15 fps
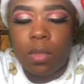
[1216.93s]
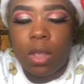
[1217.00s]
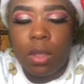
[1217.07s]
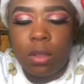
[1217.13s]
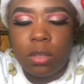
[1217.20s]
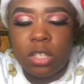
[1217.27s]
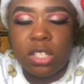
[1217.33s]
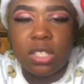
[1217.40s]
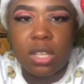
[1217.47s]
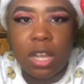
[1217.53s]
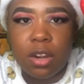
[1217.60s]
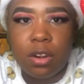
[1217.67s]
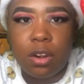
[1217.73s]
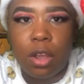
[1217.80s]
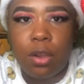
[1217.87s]
just let
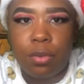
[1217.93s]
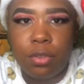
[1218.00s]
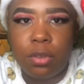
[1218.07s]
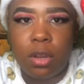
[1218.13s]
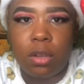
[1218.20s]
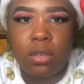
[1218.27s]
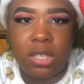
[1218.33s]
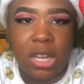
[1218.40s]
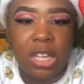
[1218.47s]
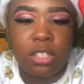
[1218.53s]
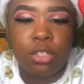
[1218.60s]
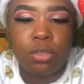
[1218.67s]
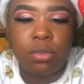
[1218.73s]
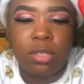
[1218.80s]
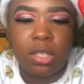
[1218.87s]
her know, you know, that
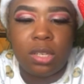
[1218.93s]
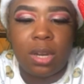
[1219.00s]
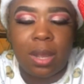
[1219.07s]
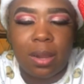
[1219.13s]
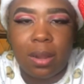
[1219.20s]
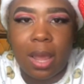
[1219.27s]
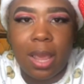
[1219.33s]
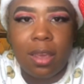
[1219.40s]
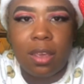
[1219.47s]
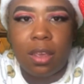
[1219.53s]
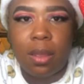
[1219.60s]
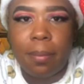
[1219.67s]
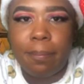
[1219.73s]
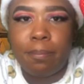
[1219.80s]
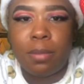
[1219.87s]
you did not like
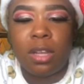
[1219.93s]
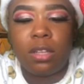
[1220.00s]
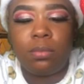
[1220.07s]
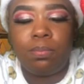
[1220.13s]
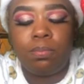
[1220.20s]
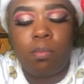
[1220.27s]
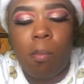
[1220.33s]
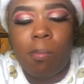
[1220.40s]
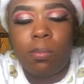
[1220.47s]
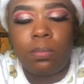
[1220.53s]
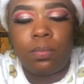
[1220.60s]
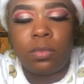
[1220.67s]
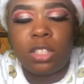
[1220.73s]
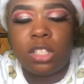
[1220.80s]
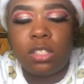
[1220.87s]
it. But
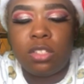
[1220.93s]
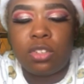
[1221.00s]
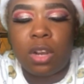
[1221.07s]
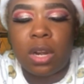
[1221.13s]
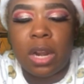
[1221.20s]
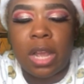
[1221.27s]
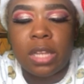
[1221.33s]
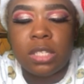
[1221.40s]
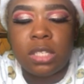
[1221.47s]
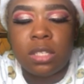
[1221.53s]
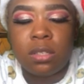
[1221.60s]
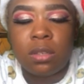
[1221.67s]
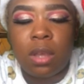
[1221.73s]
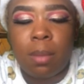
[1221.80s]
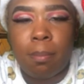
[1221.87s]
just try not
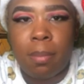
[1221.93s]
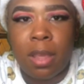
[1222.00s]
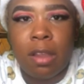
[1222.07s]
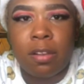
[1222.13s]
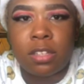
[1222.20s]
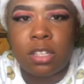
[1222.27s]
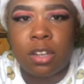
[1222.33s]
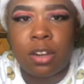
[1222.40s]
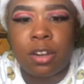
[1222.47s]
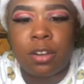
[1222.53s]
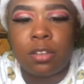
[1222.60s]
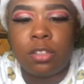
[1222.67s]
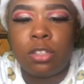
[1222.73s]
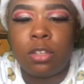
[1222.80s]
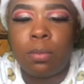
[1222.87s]
to embarrass her
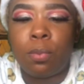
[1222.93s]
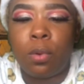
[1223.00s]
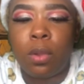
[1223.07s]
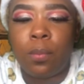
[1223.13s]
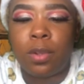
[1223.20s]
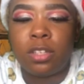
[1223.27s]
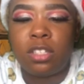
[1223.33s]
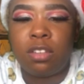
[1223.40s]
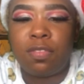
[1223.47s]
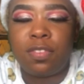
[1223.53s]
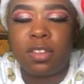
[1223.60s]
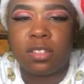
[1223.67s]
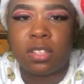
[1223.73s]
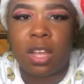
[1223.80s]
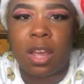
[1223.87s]
to the point where she
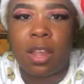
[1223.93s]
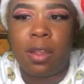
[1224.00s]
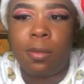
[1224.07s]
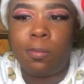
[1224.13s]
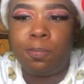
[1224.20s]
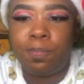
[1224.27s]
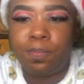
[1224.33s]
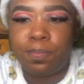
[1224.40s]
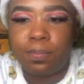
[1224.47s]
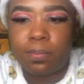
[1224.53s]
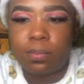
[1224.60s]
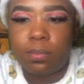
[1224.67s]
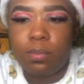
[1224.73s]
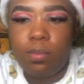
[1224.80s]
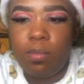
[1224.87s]
feels like
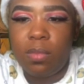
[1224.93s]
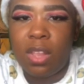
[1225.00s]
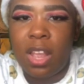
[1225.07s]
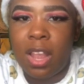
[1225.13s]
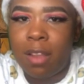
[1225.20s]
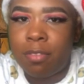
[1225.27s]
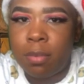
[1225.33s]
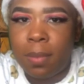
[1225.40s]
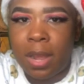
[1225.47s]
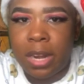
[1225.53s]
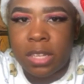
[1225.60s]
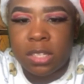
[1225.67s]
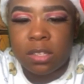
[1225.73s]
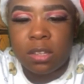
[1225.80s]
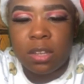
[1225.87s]

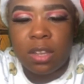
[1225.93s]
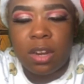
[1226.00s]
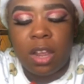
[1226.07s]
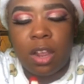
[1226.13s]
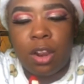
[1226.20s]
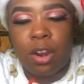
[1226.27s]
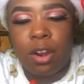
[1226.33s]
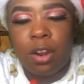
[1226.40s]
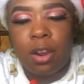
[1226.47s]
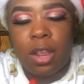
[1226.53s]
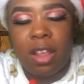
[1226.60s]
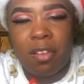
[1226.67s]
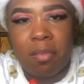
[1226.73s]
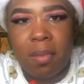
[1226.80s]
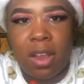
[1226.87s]
everybody's looking at her,
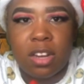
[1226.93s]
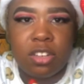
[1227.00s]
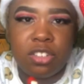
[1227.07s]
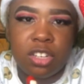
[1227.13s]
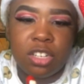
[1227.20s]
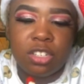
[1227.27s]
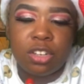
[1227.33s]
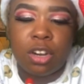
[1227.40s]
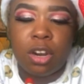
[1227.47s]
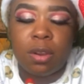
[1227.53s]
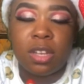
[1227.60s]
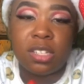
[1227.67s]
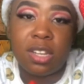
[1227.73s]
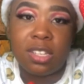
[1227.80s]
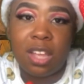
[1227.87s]
everybody's judging her,
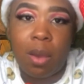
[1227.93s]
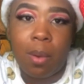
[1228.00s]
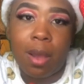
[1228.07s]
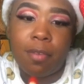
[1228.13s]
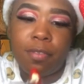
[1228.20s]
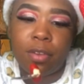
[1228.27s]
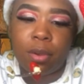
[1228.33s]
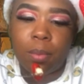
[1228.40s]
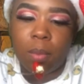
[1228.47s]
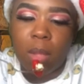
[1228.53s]
because that's how I felt.